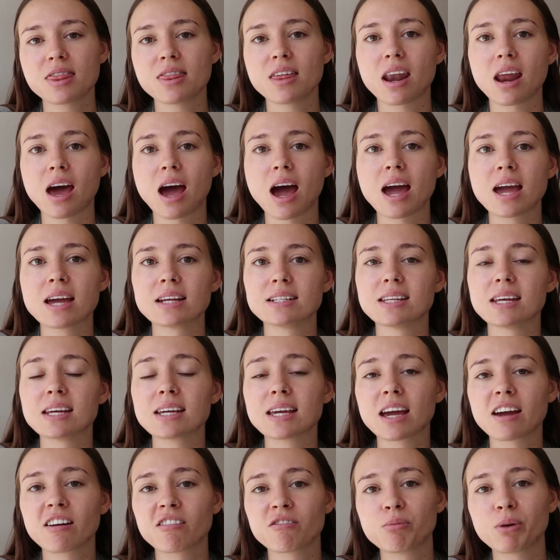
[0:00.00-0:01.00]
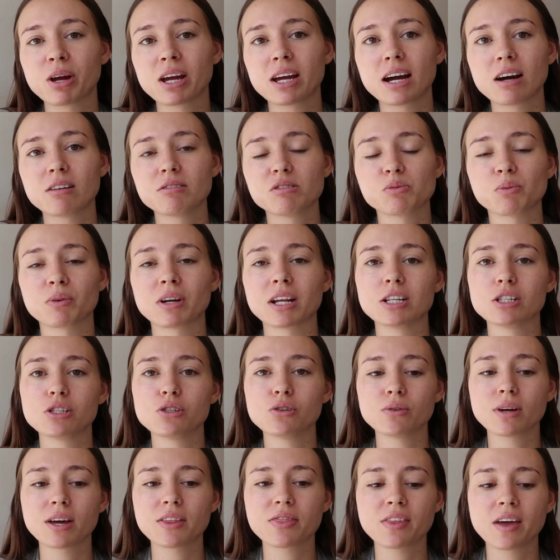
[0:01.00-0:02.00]
that I take care of breakouts when I
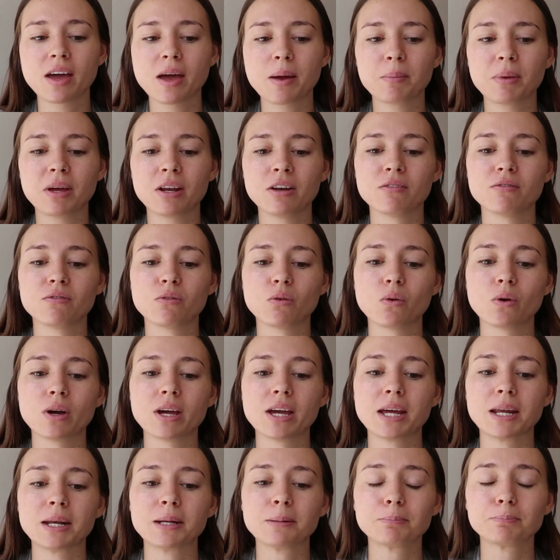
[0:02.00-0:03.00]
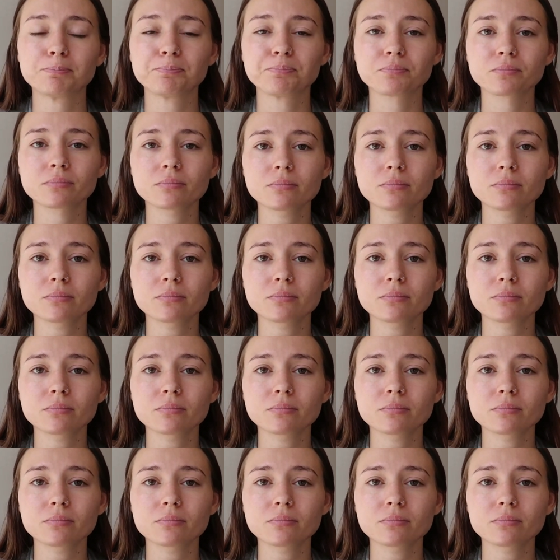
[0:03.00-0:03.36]
do get them and avoid